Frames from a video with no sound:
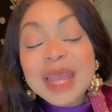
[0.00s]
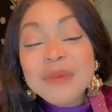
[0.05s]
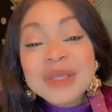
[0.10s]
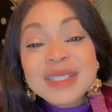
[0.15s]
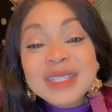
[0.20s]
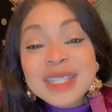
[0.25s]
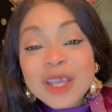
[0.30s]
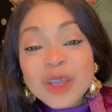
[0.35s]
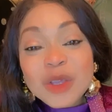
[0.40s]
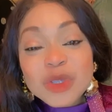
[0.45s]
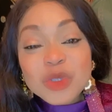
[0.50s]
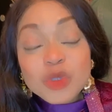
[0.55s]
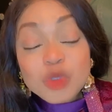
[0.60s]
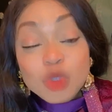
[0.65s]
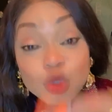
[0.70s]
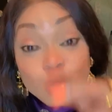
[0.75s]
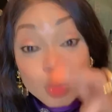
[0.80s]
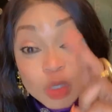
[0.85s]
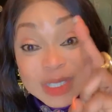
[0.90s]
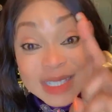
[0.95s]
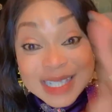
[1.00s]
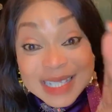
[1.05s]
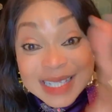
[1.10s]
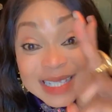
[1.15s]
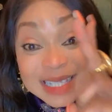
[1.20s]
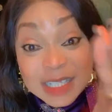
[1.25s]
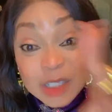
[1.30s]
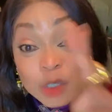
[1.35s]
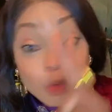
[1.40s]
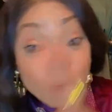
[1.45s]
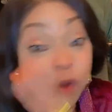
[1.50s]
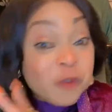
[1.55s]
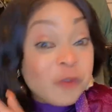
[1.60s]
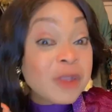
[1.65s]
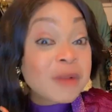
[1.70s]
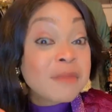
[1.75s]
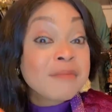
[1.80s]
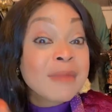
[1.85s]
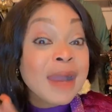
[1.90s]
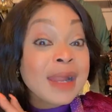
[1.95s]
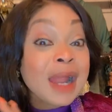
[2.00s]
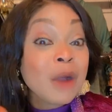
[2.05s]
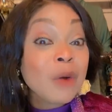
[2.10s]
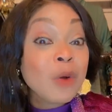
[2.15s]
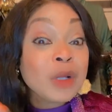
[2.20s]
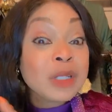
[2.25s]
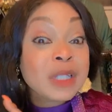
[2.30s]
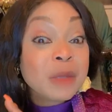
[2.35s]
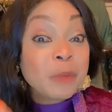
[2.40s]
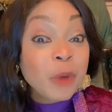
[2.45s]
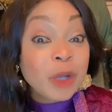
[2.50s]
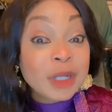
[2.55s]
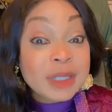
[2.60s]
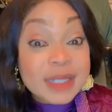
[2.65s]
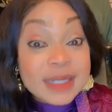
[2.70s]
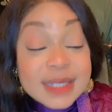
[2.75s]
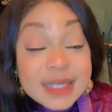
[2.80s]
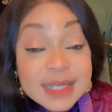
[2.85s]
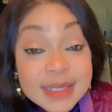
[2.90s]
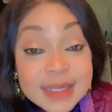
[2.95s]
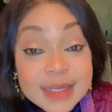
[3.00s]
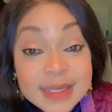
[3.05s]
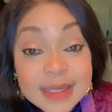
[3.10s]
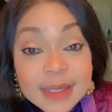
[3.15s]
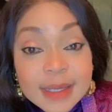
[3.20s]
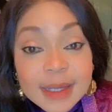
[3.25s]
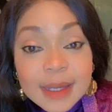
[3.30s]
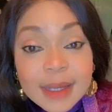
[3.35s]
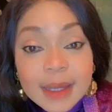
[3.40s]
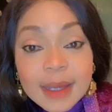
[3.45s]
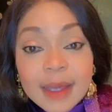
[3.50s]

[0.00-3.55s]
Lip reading: Let me tell you, two things in the world of parawadi politics.